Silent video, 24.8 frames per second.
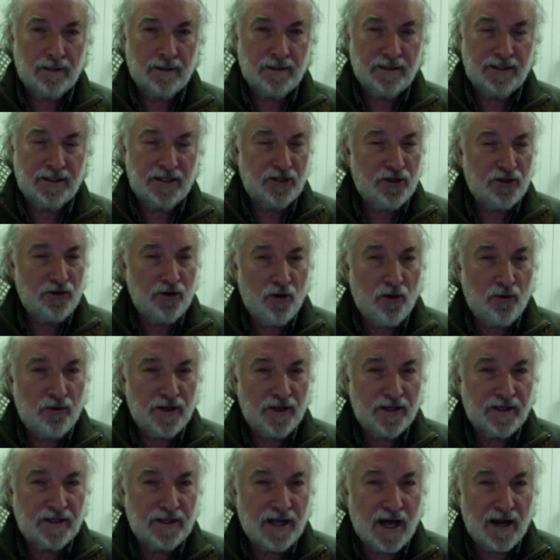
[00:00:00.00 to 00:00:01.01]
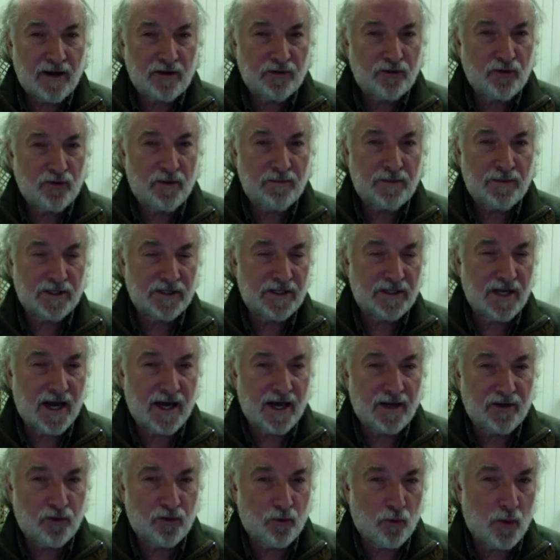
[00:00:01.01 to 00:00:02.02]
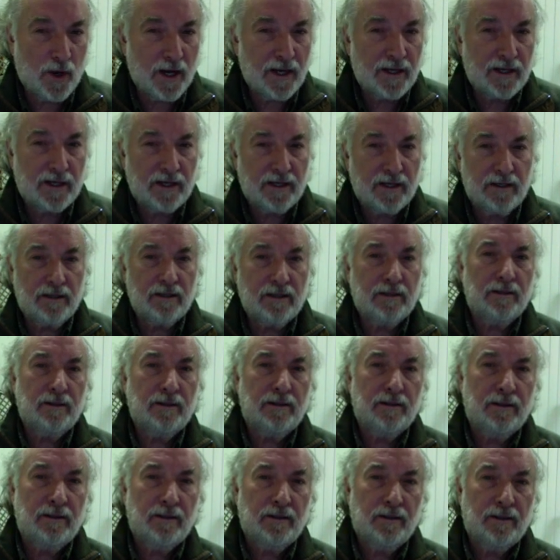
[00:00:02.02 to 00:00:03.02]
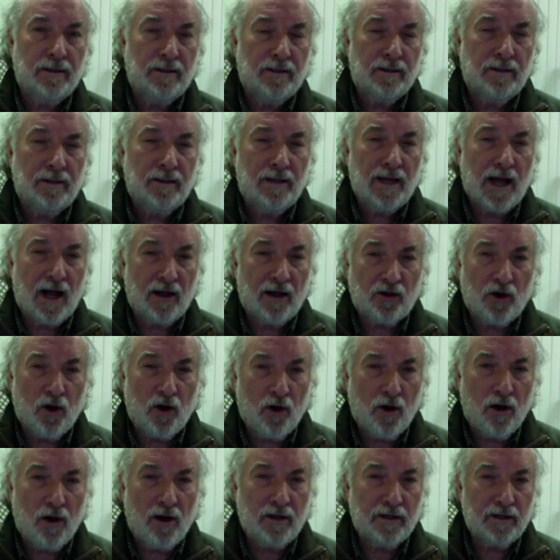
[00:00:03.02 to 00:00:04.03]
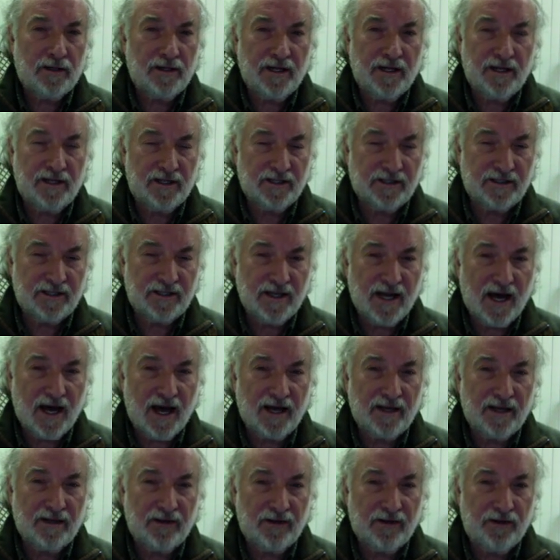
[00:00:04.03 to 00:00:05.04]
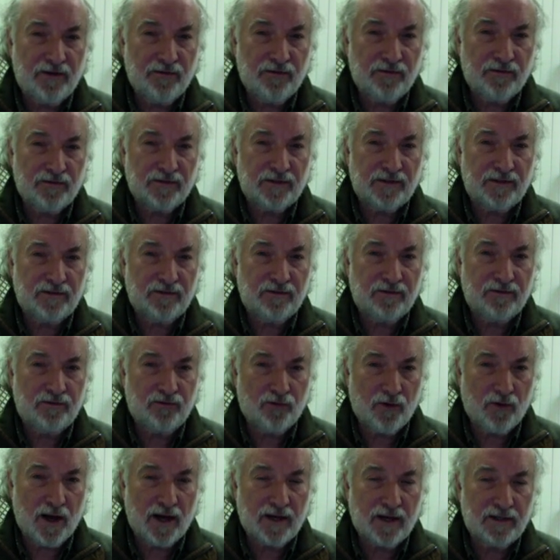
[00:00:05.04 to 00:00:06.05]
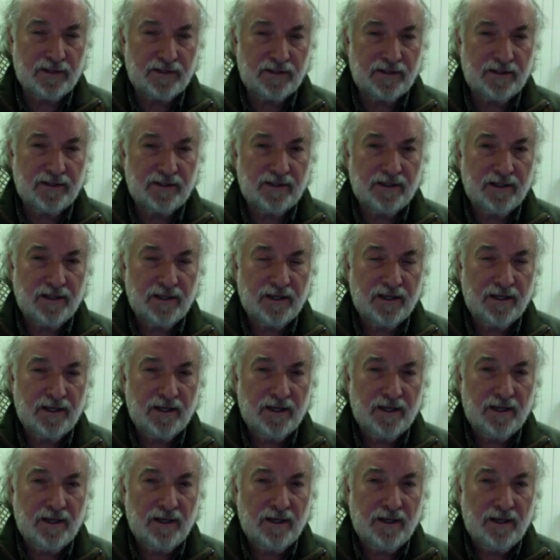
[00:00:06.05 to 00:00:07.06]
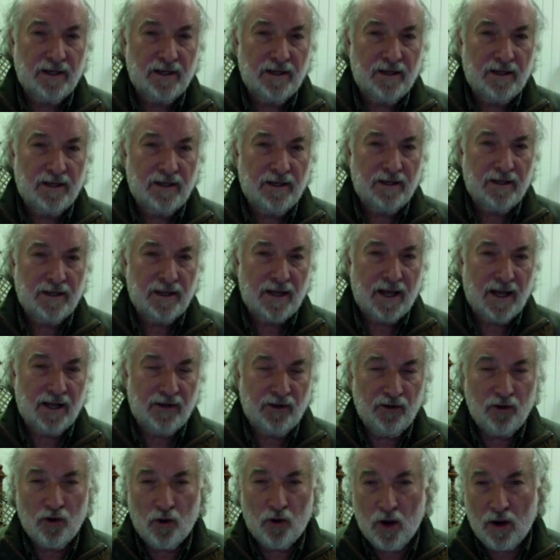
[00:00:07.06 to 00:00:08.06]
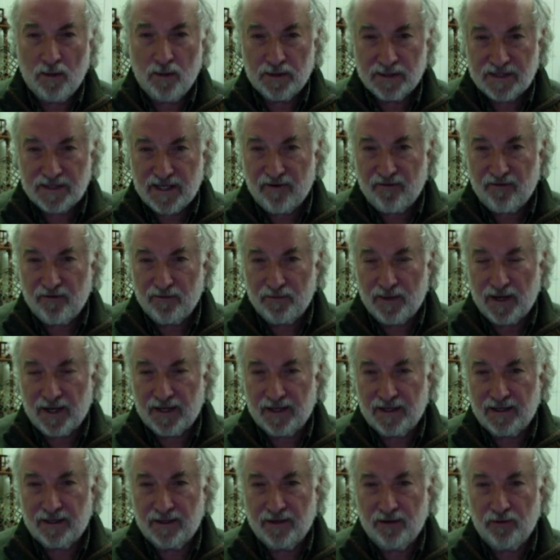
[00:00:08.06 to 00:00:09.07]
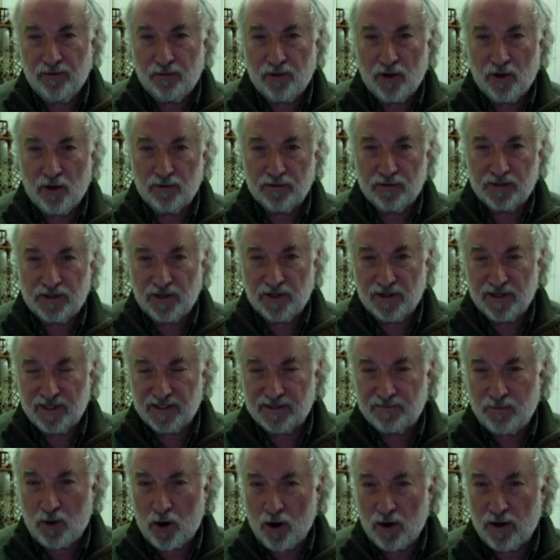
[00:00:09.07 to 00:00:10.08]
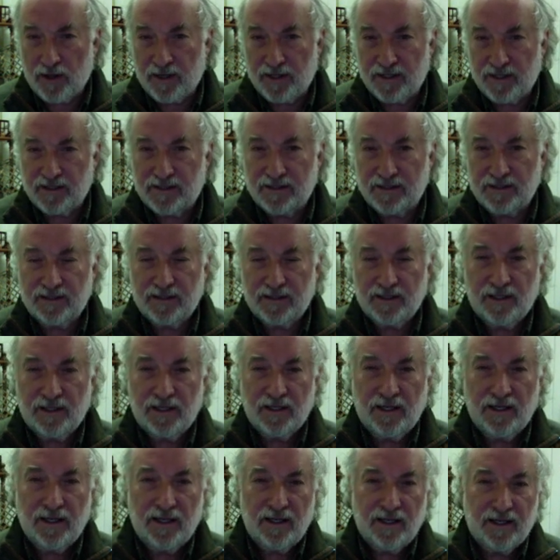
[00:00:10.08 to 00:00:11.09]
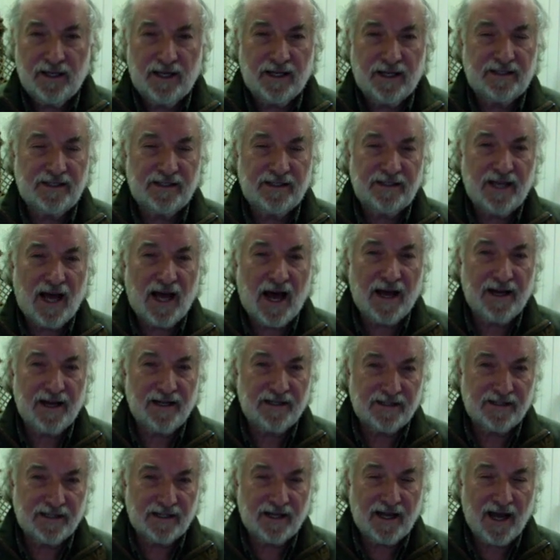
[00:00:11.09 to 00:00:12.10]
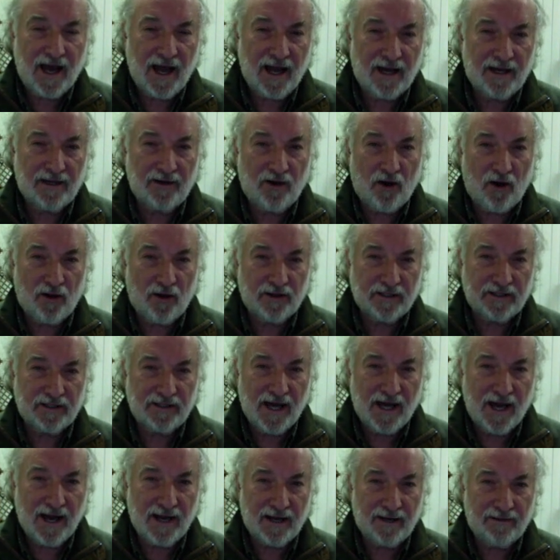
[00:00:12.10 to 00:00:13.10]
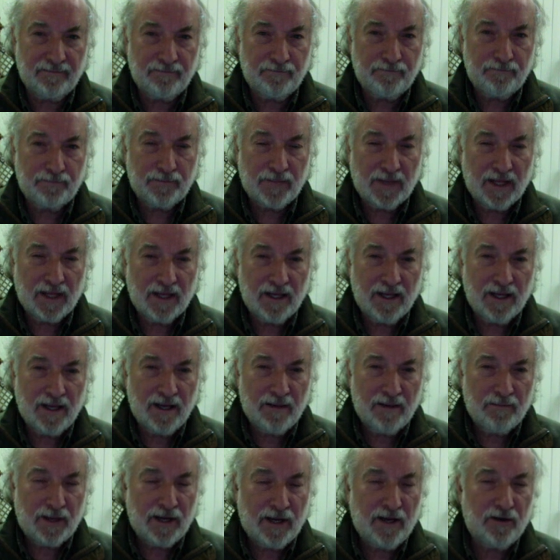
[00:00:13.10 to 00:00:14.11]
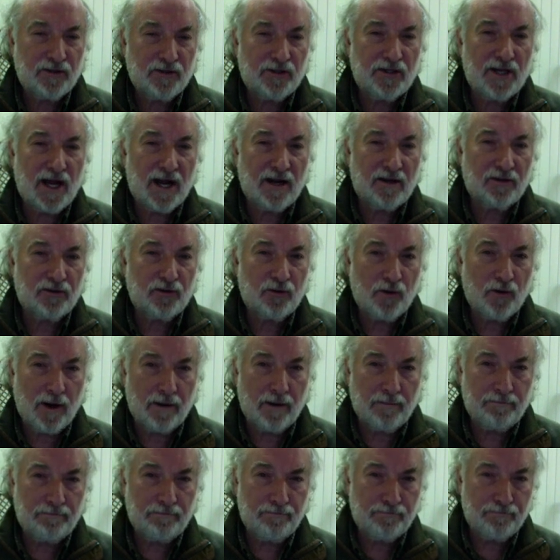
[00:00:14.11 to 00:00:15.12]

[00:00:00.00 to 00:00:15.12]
Did you know that Donald Trump does not drink alcohol and he does not use drugs? And you know, almost everybody who goes to these parties gets as high as a kite all the time. But here's Donald Trump.